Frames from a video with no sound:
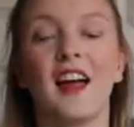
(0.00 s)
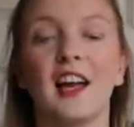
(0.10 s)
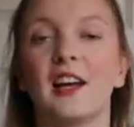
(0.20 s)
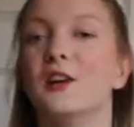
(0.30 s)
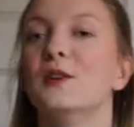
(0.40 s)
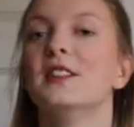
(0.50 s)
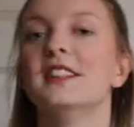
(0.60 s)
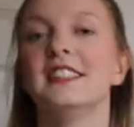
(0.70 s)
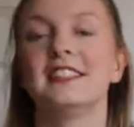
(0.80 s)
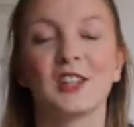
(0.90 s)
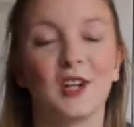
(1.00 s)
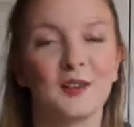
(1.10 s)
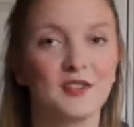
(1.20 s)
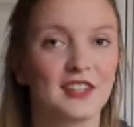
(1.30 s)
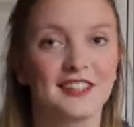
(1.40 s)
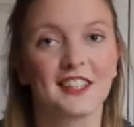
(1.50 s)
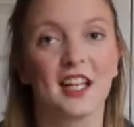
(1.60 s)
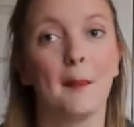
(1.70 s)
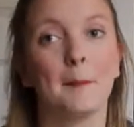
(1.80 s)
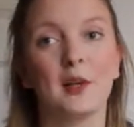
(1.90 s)
Hello, it's time for
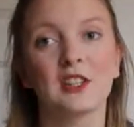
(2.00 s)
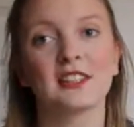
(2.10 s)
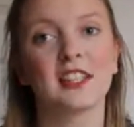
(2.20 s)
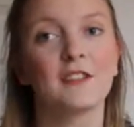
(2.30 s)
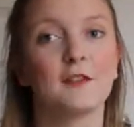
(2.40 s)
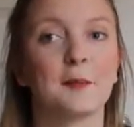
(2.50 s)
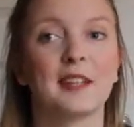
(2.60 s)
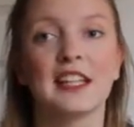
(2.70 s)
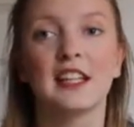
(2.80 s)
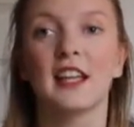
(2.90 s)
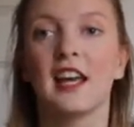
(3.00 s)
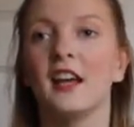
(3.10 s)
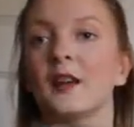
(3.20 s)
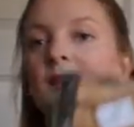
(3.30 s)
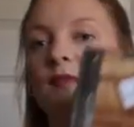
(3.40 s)
another unboxing from GeekGear.